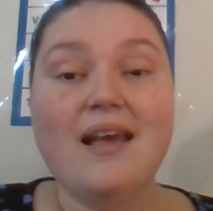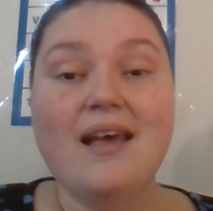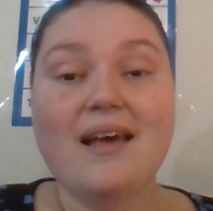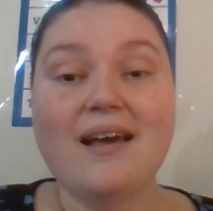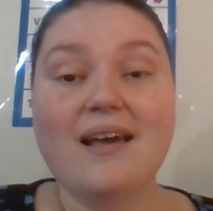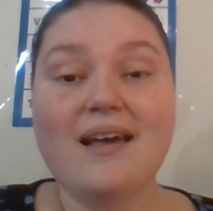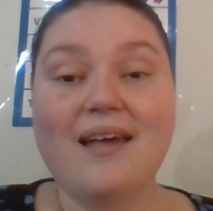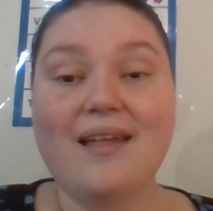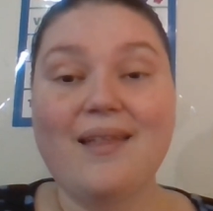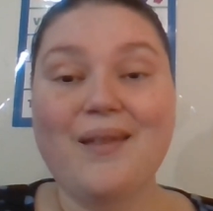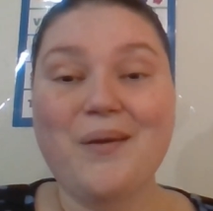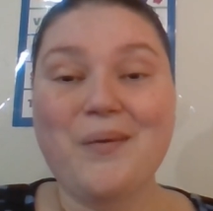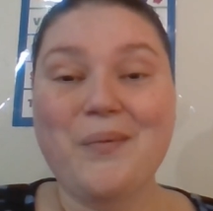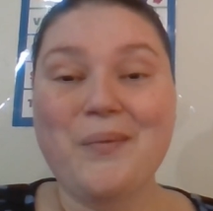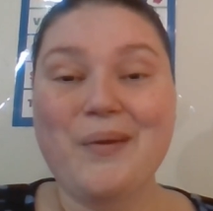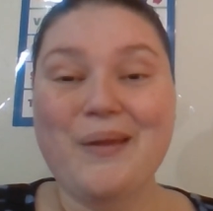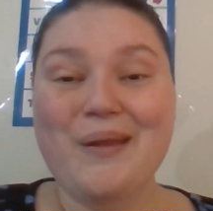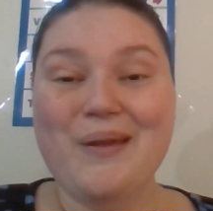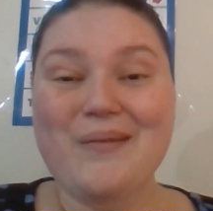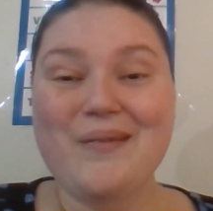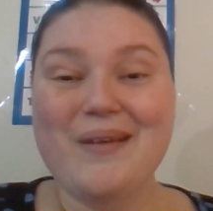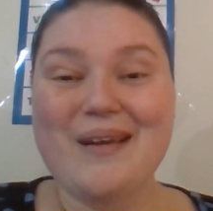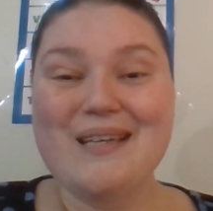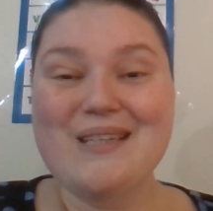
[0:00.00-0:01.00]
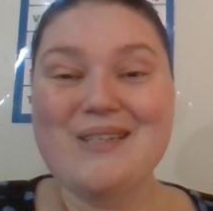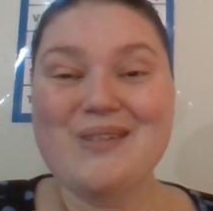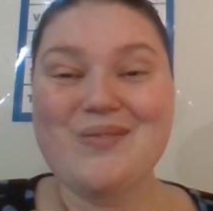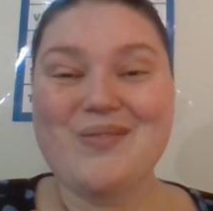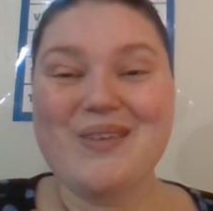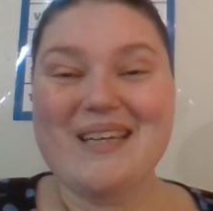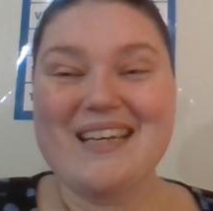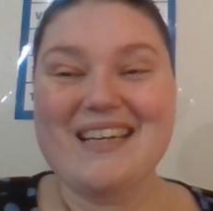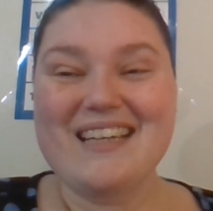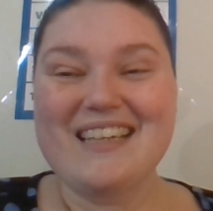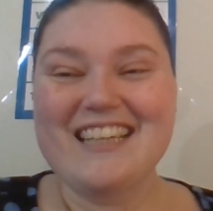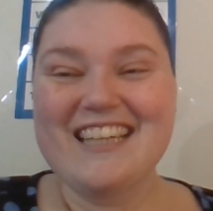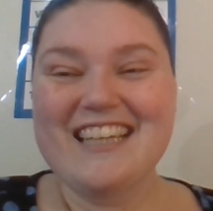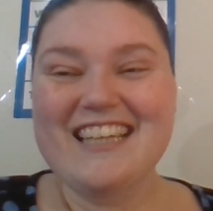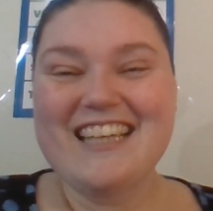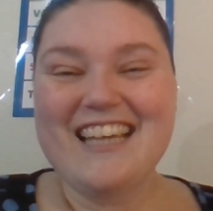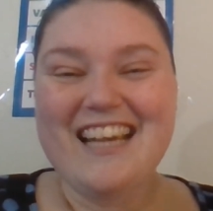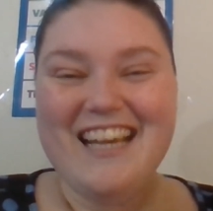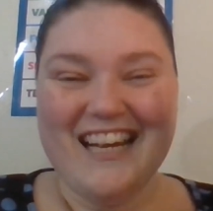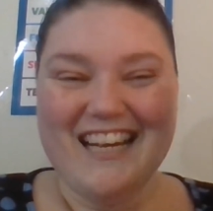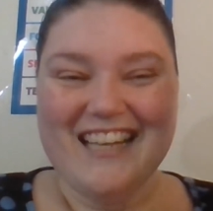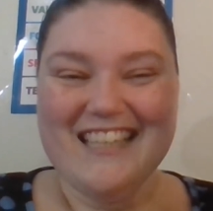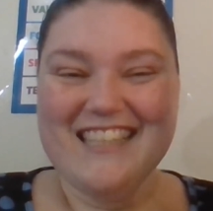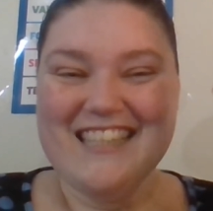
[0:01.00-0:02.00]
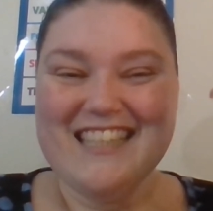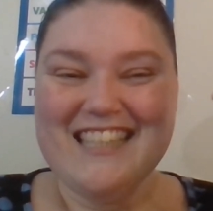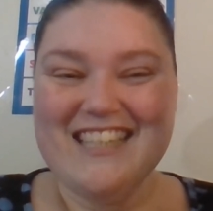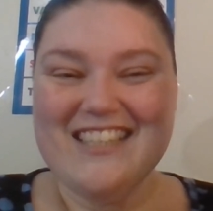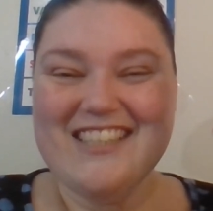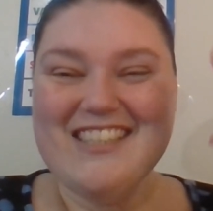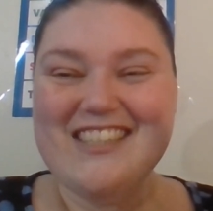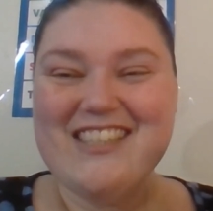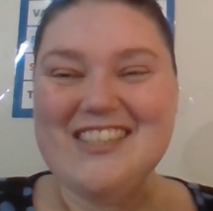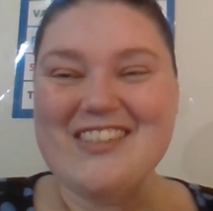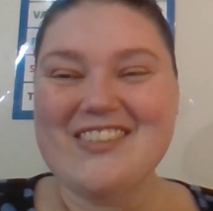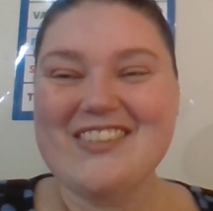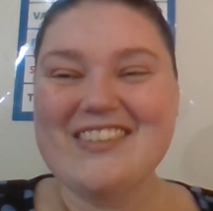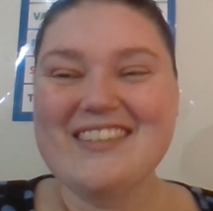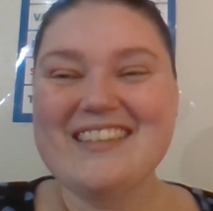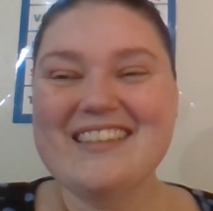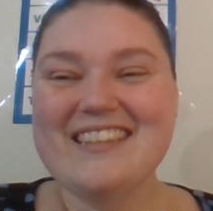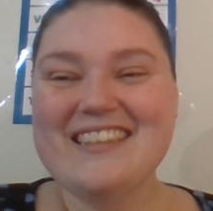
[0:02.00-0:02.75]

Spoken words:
a color wheel arrangement. I'll see you soon.